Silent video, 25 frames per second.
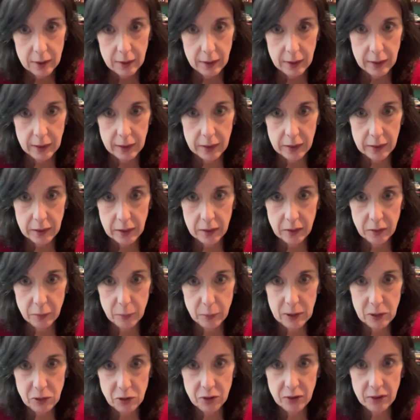And
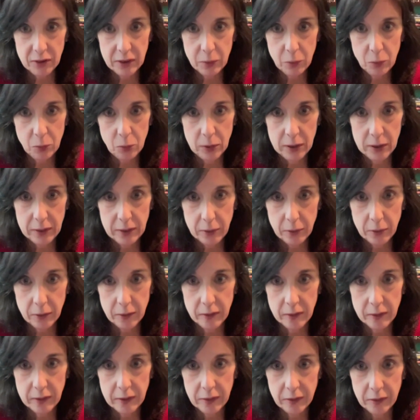especially when there are
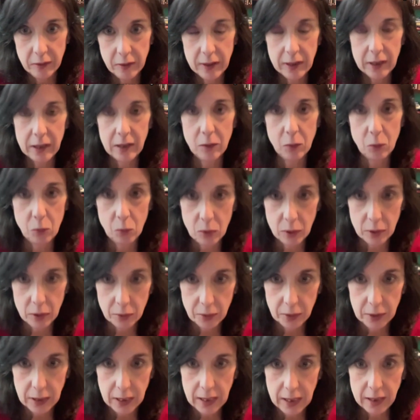things like
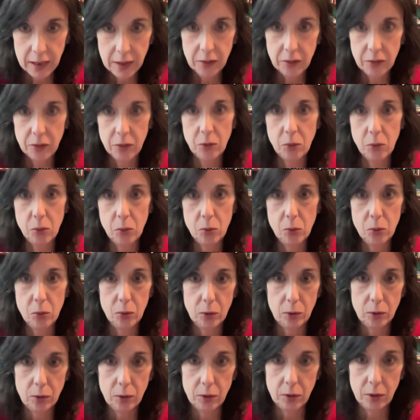Watergate
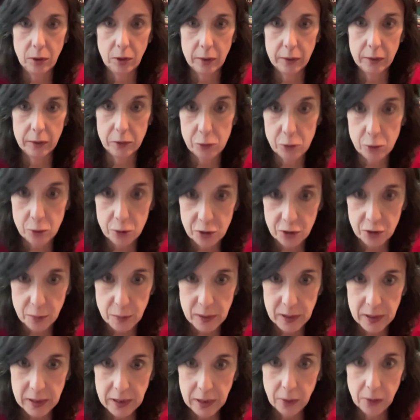or the church
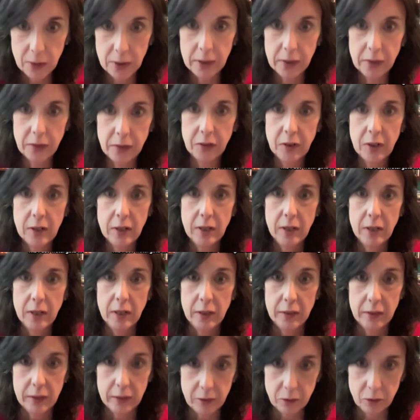committee hearings
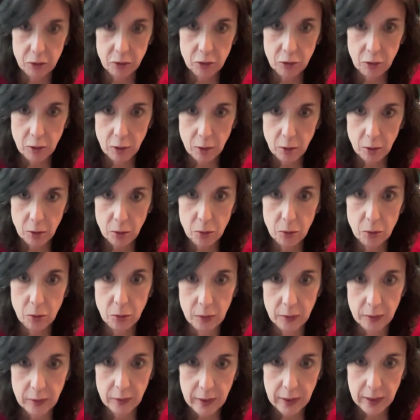that show
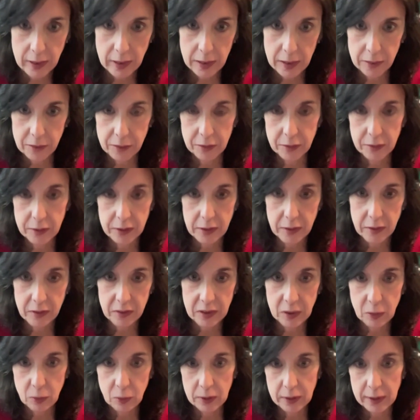that these
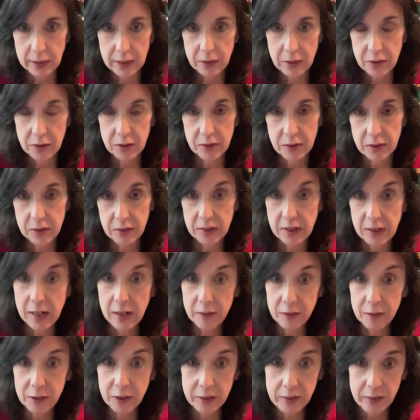secret agencies
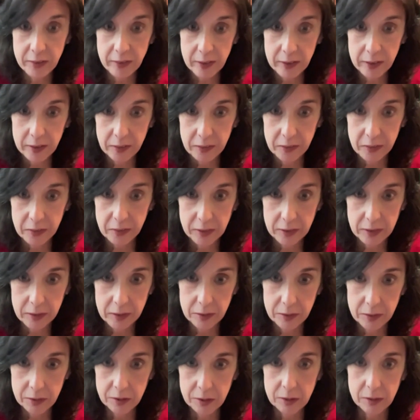have done things
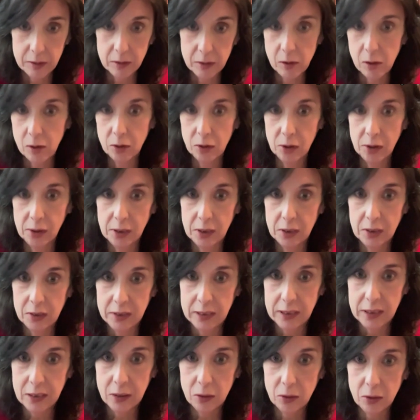that are
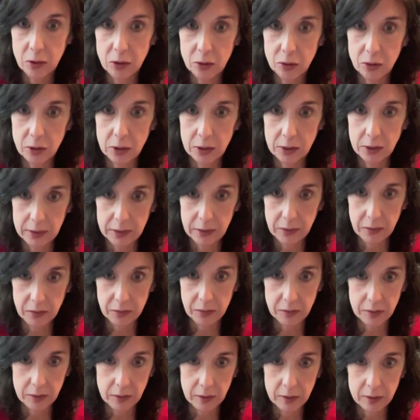illegal or at
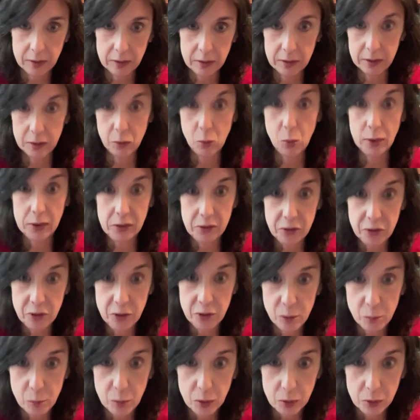least
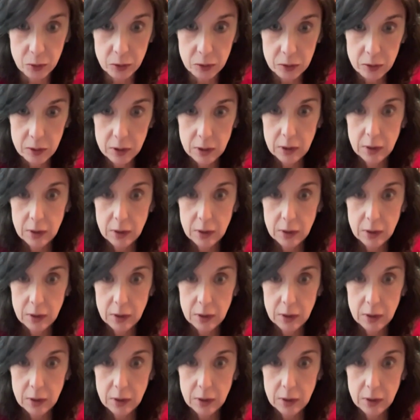questionable.